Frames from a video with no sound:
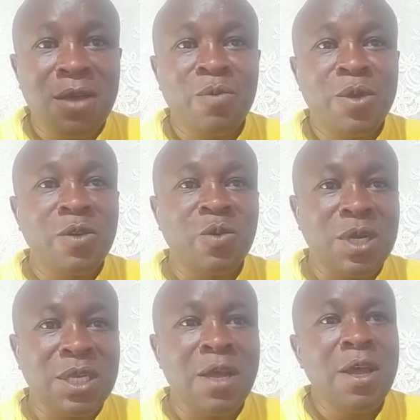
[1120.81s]
we don't
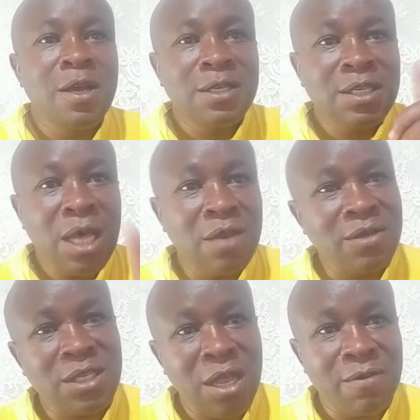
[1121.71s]
want her. Sell
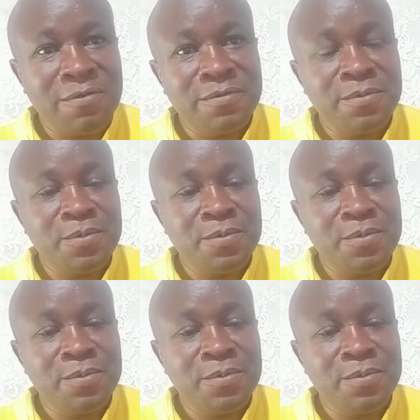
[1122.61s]
yourself.